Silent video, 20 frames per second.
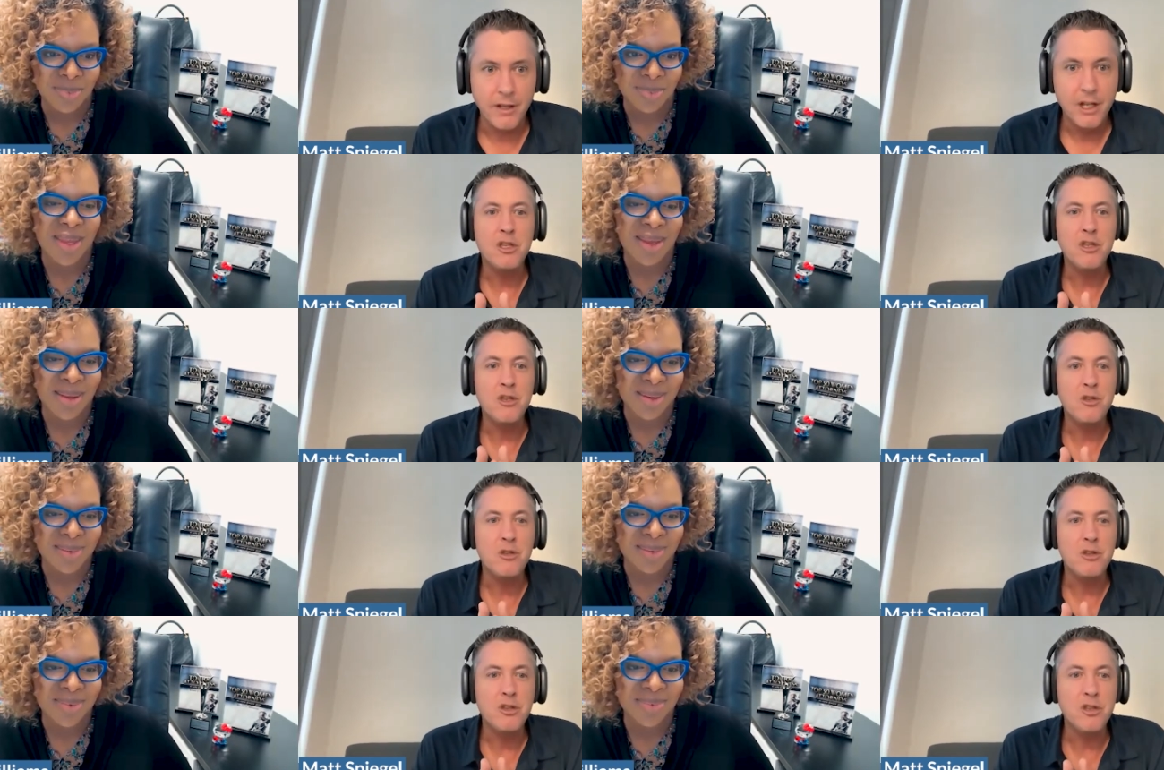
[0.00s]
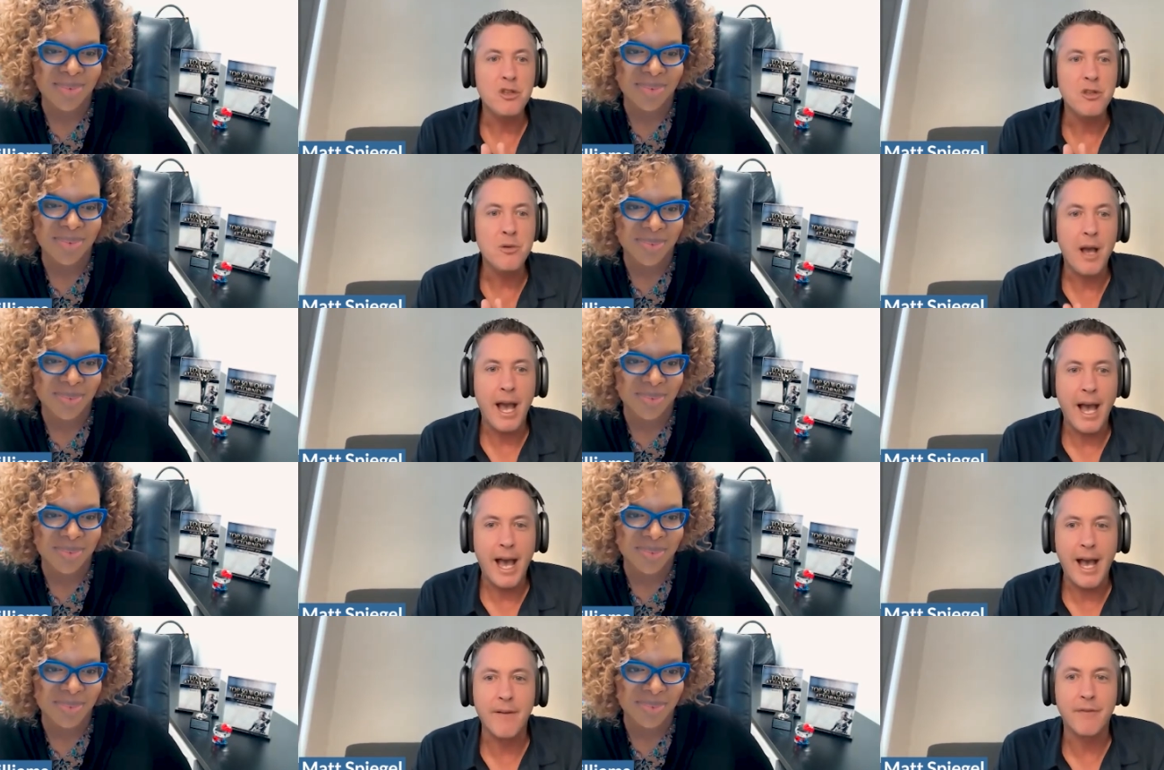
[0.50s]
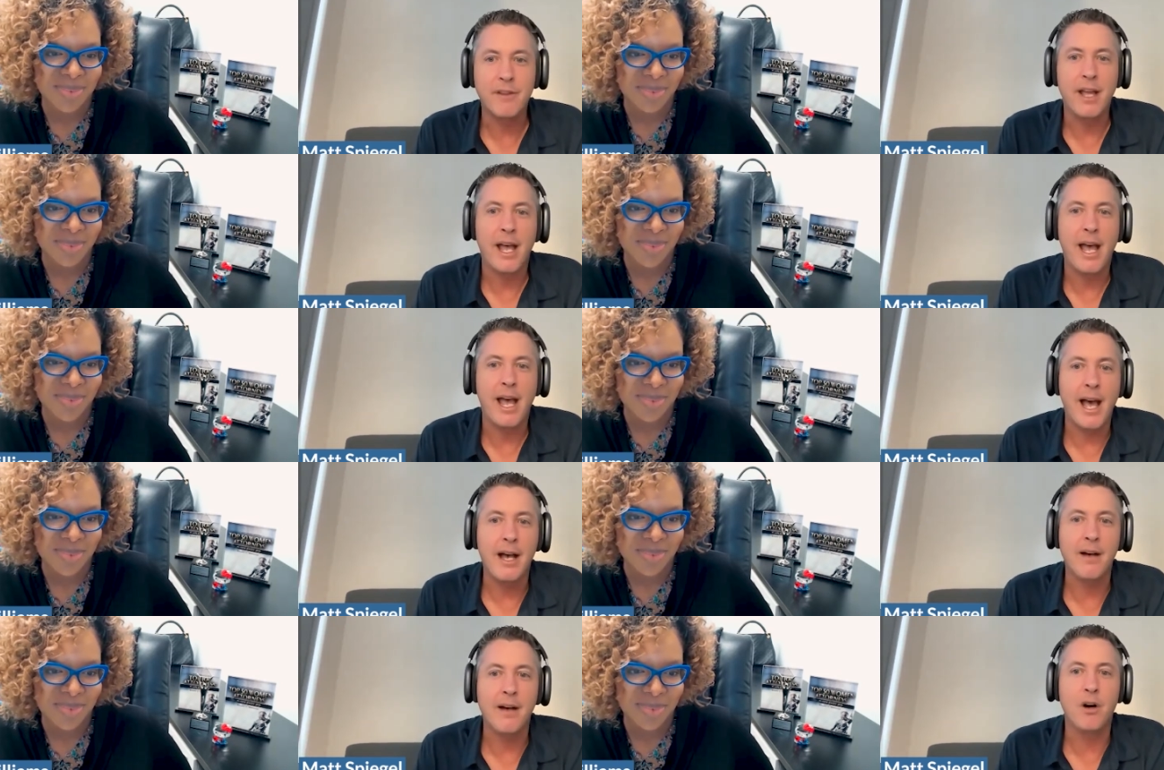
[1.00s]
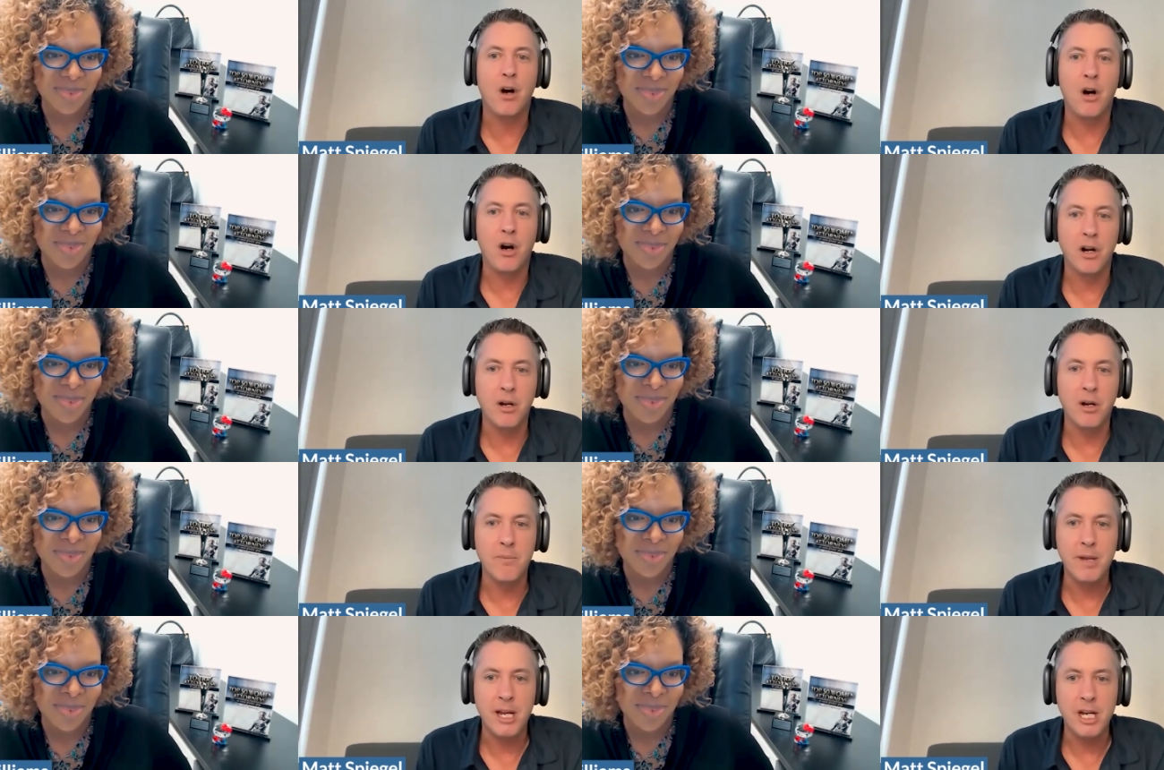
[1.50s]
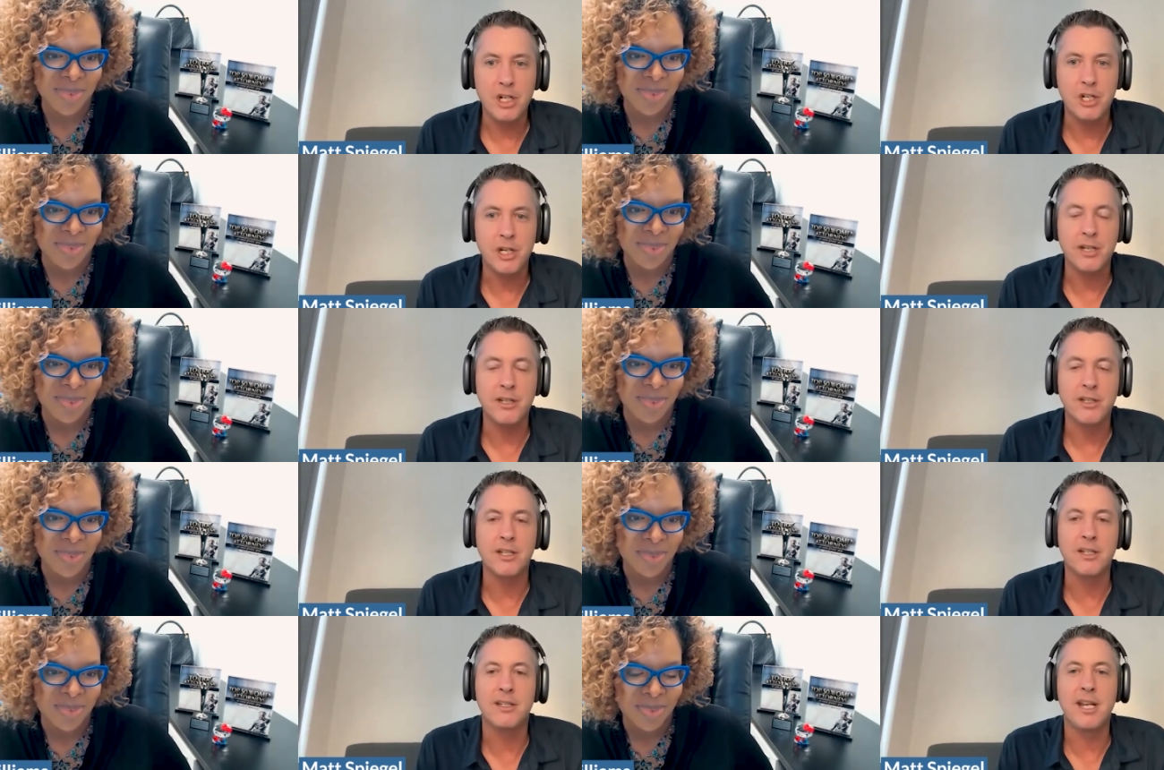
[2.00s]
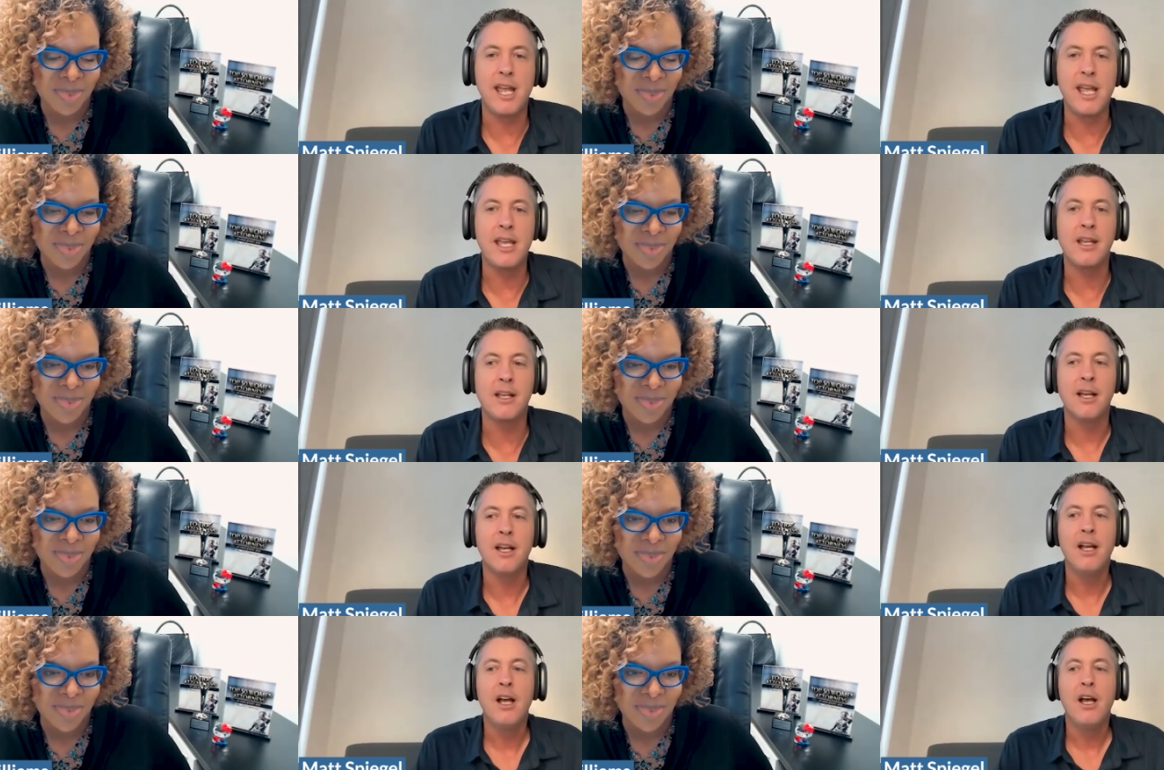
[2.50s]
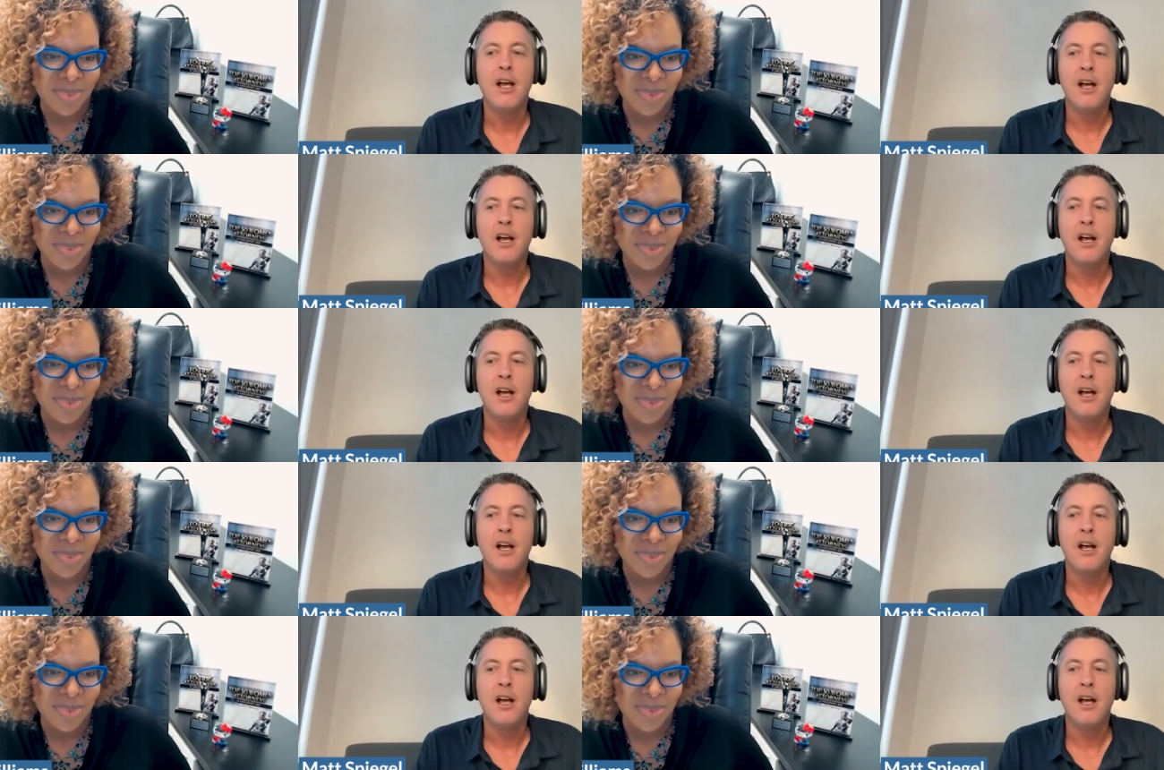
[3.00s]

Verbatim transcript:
Speaker 1: Yeah. You, you have to have automation to take